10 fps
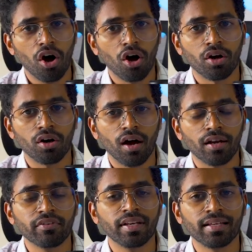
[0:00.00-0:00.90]
Or
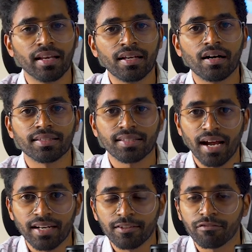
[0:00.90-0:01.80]
are we really our
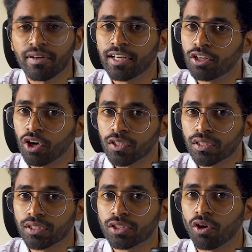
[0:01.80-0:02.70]
satisfied
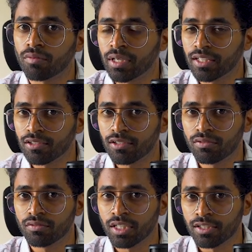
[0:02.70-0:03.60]
doctors or medical
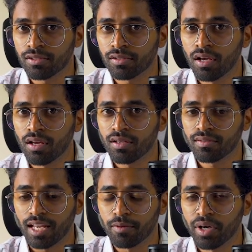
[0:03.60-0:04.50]
students
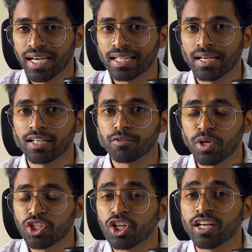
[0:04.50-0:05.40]
celebrating a
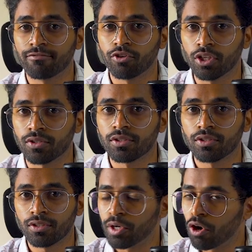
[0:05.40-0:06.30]
special day for
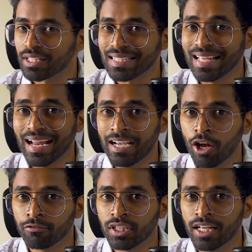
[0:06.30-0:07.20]
us? Because at the
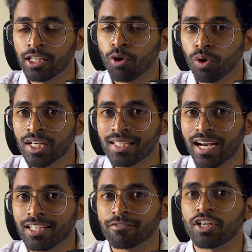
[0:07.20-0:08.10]
end of the day, the only
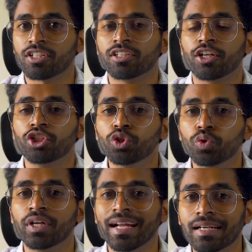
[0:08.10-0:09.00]
satisfaction that
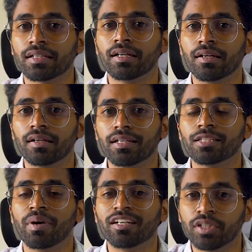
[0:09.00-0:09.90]
you get
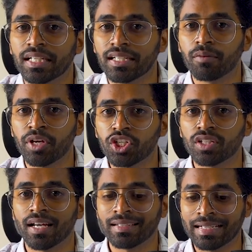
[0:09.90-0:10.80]
is by treating a patient